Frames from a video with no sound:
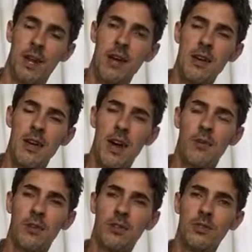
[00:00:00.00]
Hey,
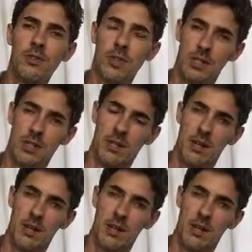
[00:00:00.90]
how are you doing?